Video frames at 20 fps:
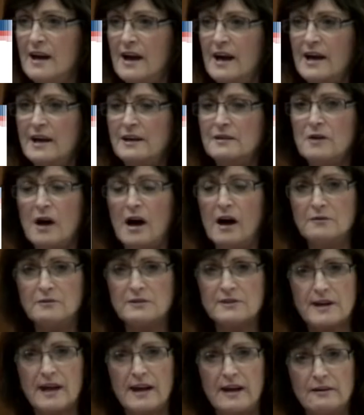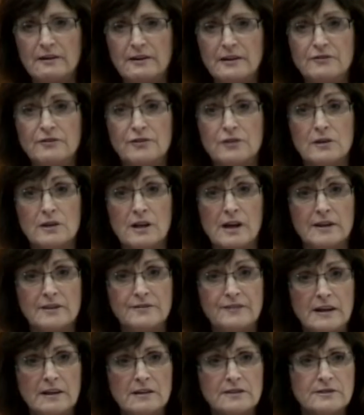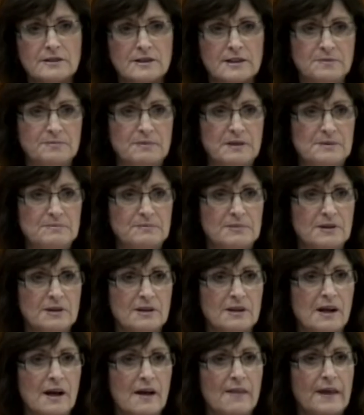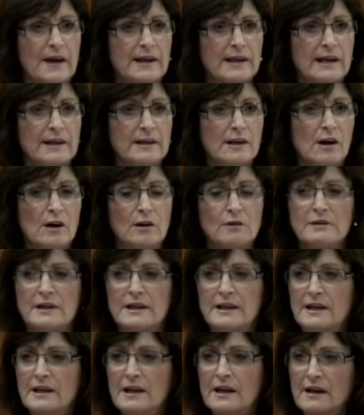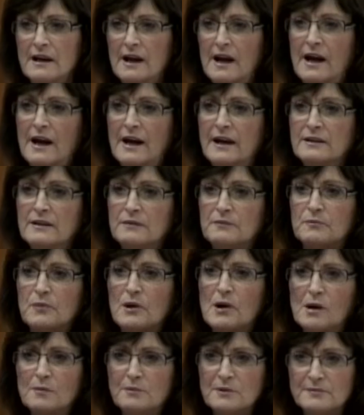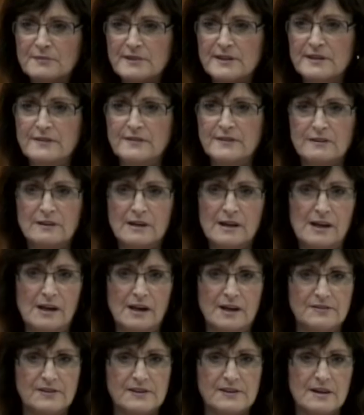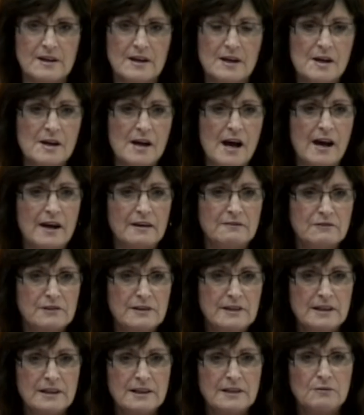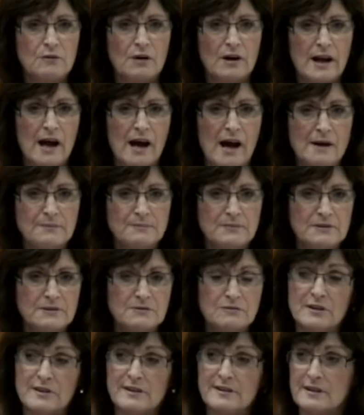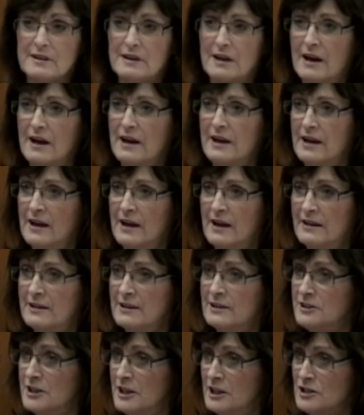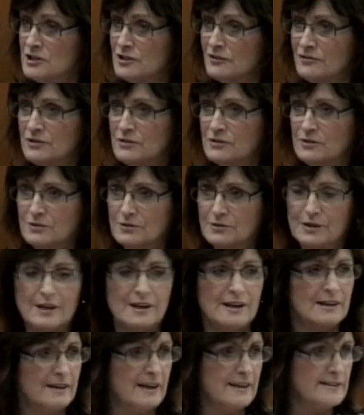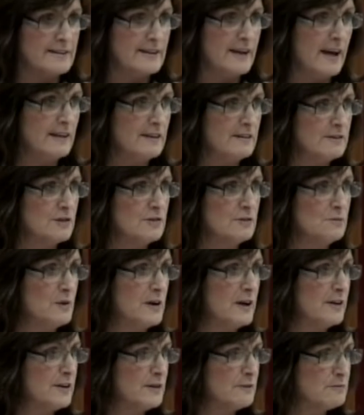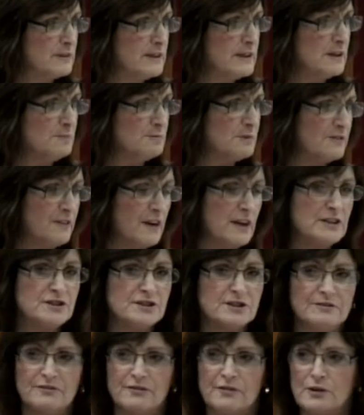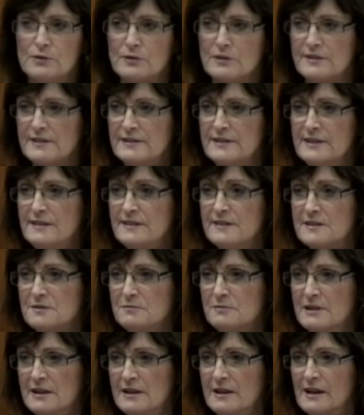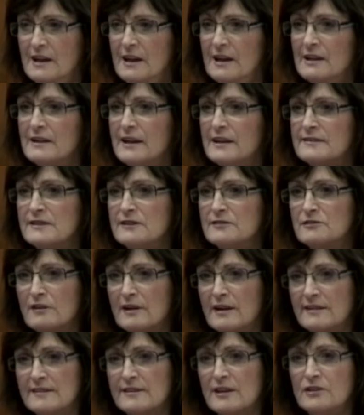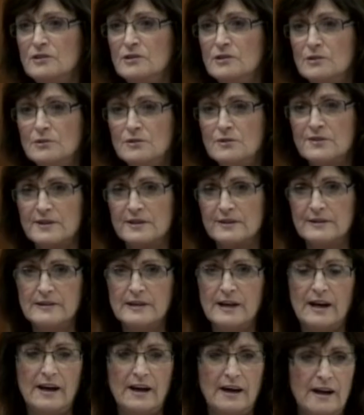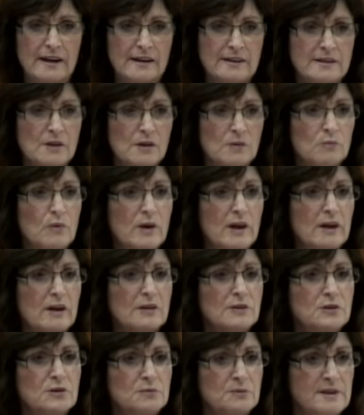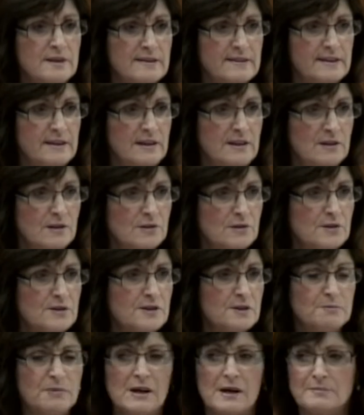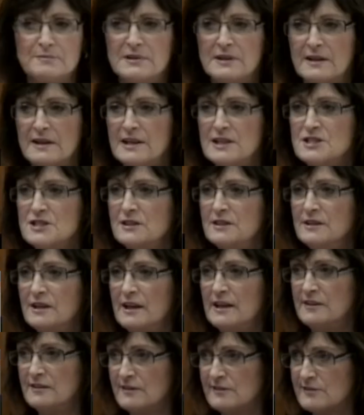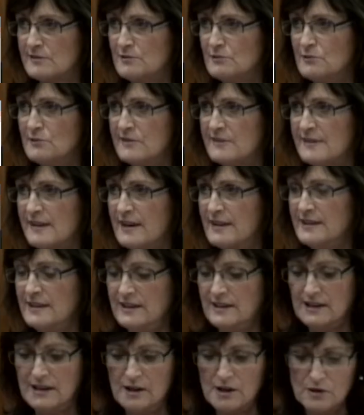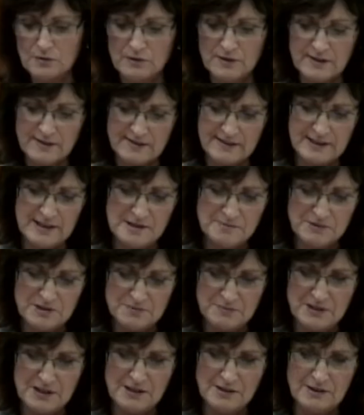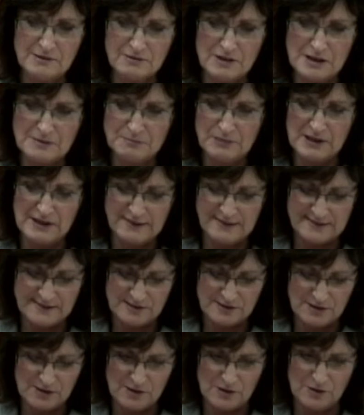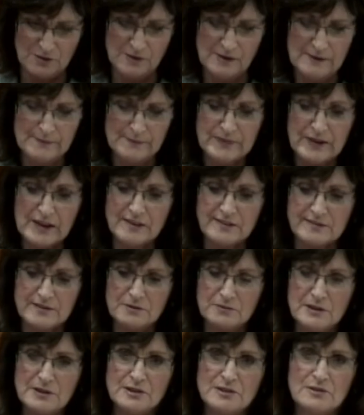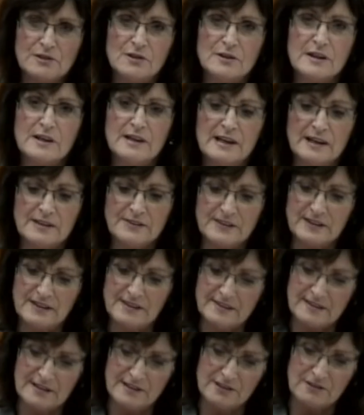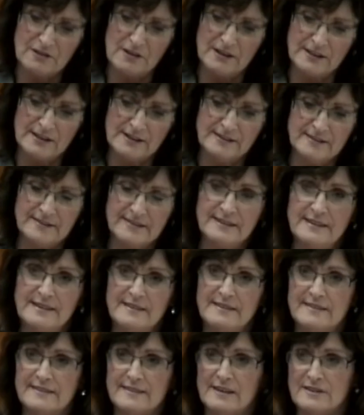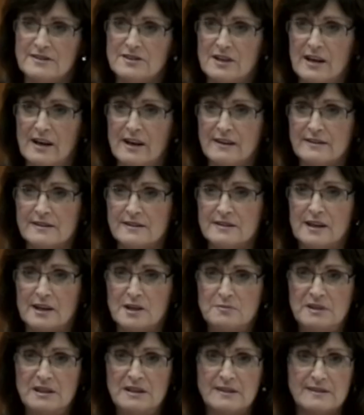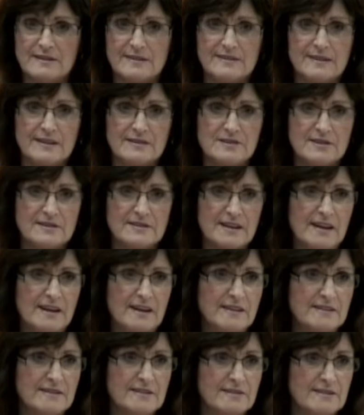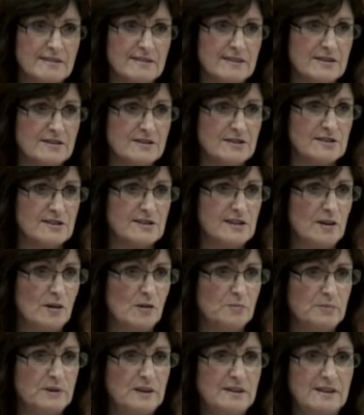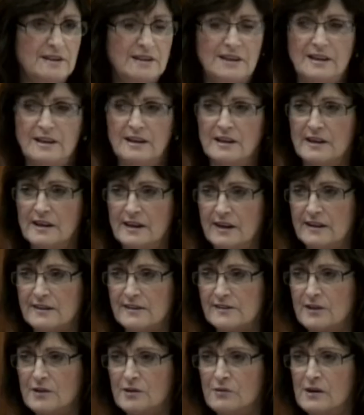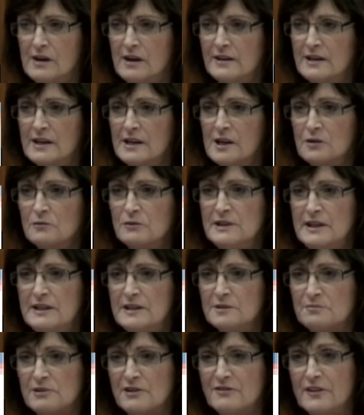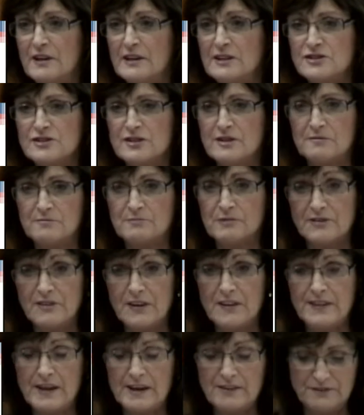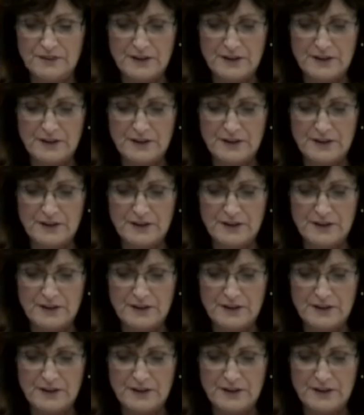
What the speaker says: and I was caring for a lot of elderly people that had already had problems in their lives. And really what happened was I had a deja vu. Let's get to where the real prevention focus needs to be. Let's address youth, and where do we see youth? The population in the school setting will seem to be the right place to go. So when you're looking at things like chronic disease, such as diabetes, such as cancer, such as COPD, and so on, we need to prevent that